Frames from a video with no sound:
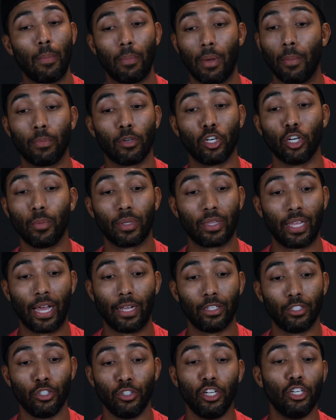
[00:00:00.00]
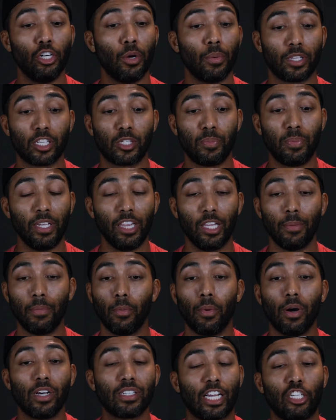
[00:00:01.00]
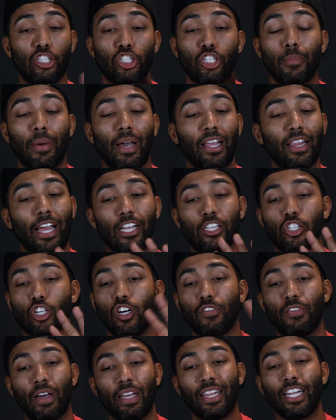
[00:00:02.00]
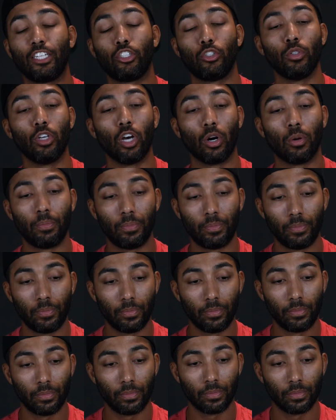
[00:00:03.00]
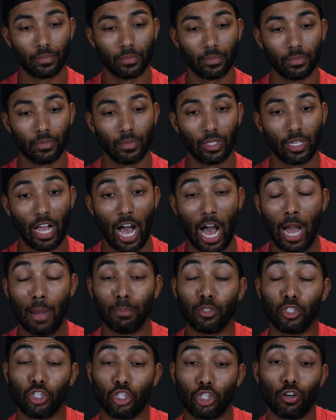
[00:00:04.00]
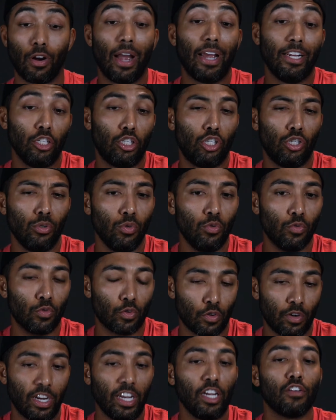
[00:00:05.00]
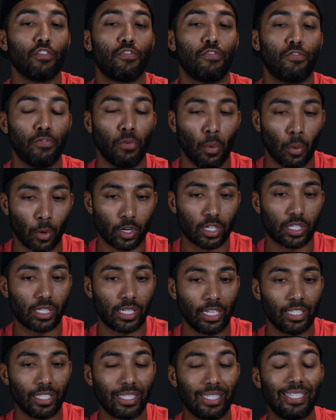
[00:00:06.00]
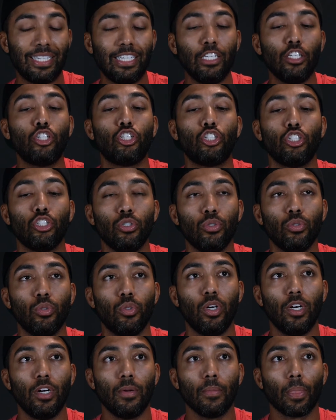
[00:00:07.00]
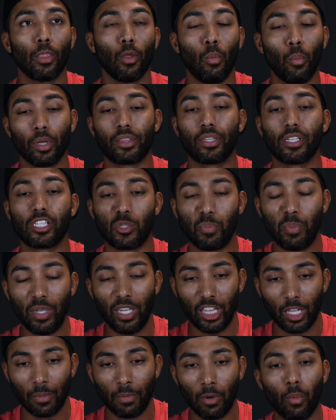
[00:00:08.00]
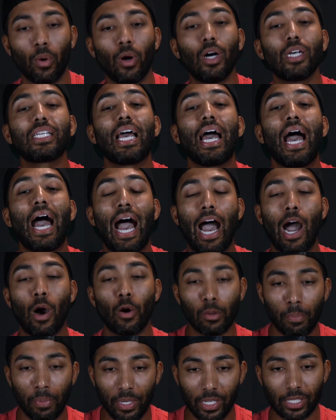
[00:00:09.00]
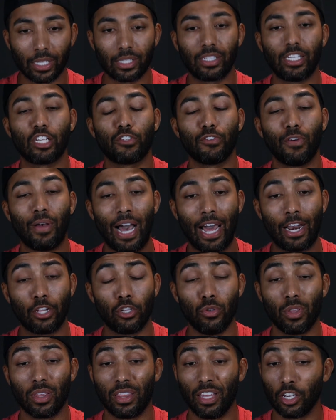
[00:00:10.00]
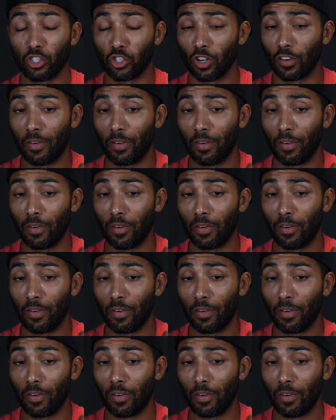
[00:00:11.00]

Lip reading: I'm good with that. You didn't know what the speed limit was. I shut my lights off. I let you go. I'm trying to reinforce and teach you what the speed limit was, how to be successful, how to do the thing.